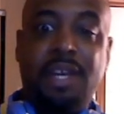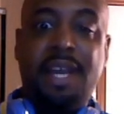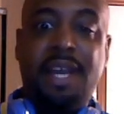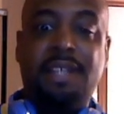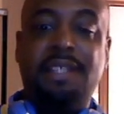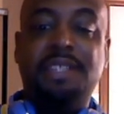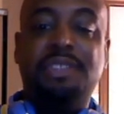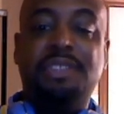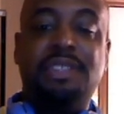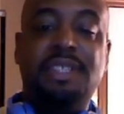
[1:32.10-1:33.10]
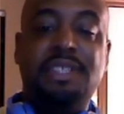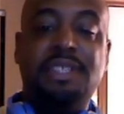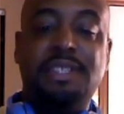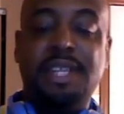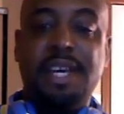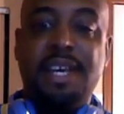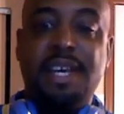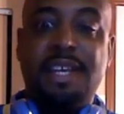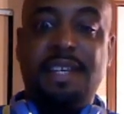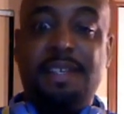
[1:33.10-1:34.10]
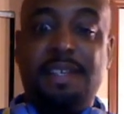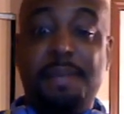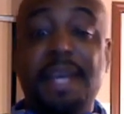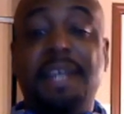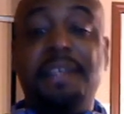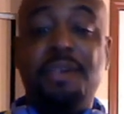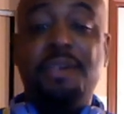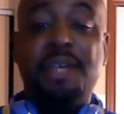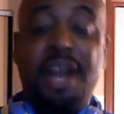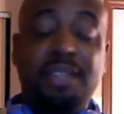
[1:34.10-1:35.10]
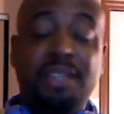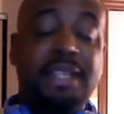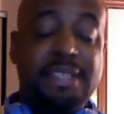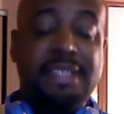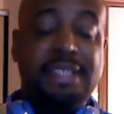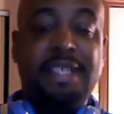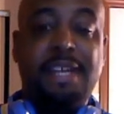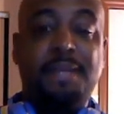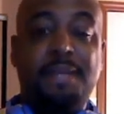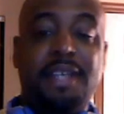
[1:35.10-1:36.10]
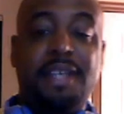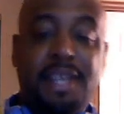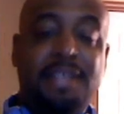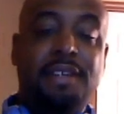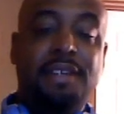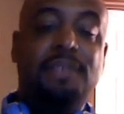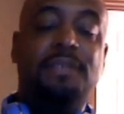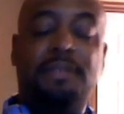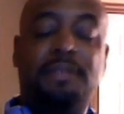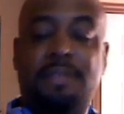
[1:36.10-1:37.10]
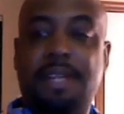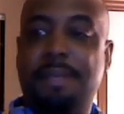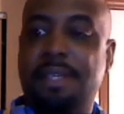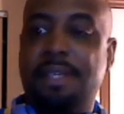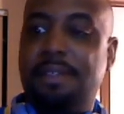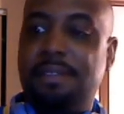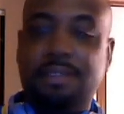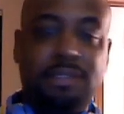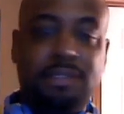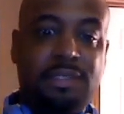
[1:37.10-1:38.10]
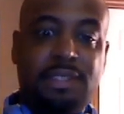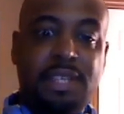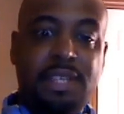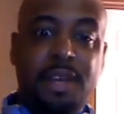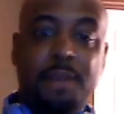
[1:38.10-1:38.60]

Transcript: I mean, come on, man. Everybody know what a great actor Idris is. man can do it. I don't think there's anything that man can't do.